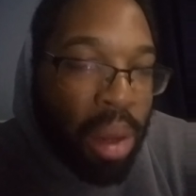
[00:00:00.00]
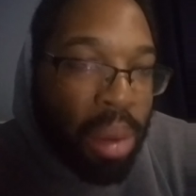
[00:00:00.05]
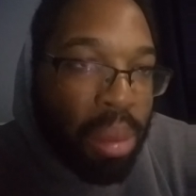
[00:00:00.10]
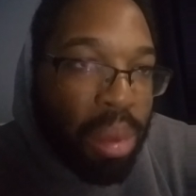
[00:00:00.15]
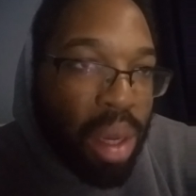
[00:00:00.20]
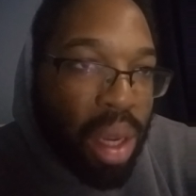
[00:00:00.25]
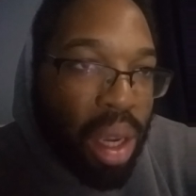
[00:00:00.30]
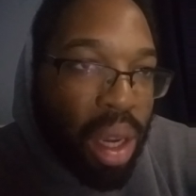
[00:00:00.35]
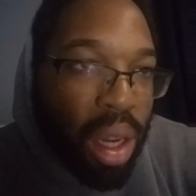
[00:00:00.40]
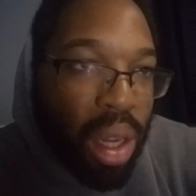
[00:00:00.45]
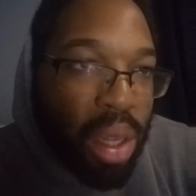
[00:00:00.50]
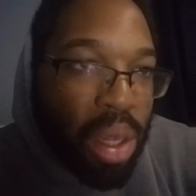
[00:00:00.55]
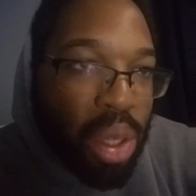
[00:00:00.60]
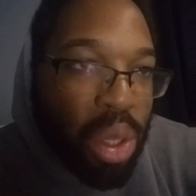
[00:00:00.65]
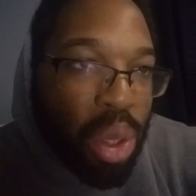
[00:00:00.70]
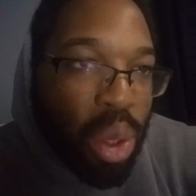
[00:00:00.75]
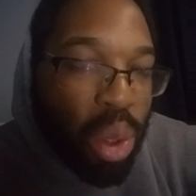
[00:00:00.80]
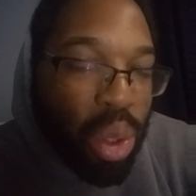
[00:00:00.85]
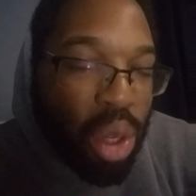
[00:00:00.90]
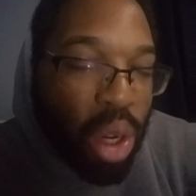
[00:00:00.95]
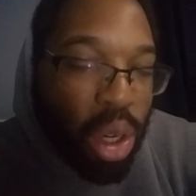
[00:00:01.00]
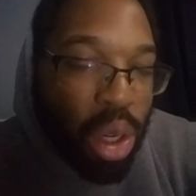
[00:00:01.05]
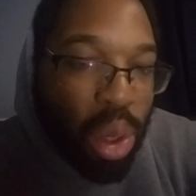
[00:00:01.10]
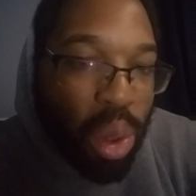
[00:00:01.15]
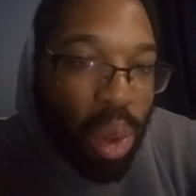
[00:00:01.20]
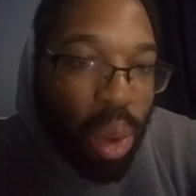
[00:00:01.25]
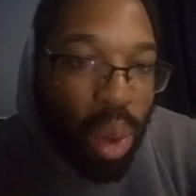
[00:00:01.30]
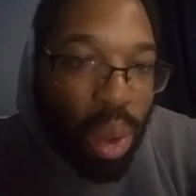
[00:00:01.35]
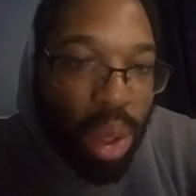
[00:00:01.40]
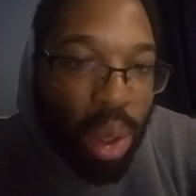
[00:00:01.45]
because those are the
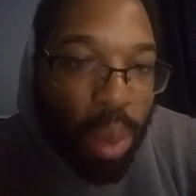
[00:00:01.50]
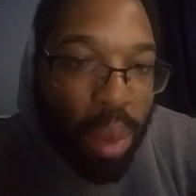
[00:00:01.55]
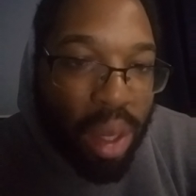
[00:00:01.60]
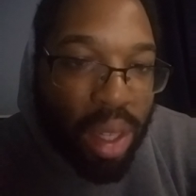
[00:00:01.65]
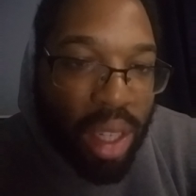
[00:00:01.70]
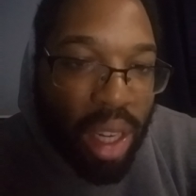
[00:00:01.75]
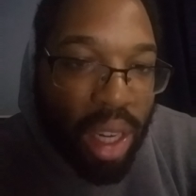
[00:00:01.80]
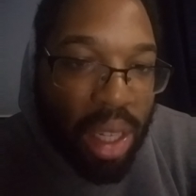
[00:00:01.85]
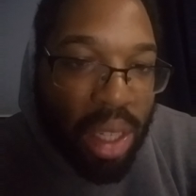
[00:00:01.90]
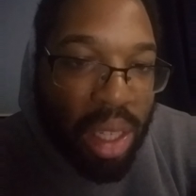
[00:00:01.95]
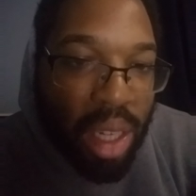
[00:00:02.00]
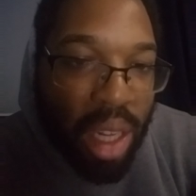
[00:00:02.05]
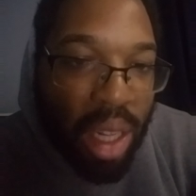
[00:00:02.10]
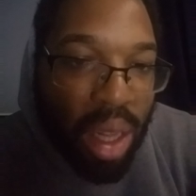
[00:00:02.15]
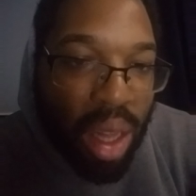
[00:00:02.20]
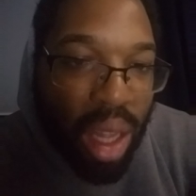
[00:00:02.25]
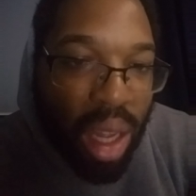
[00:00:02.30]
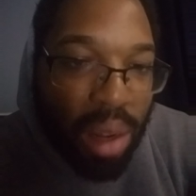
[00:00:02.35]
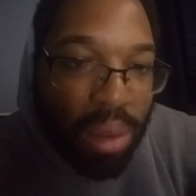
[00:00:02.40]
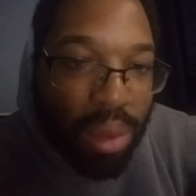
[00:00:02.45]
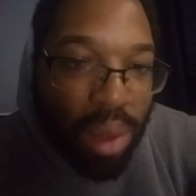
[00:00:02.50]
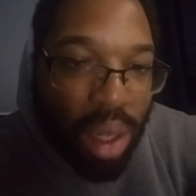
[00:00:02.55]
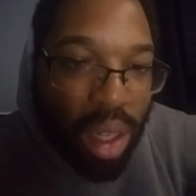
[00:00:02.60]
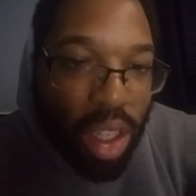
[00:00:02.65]
only ones I see lift,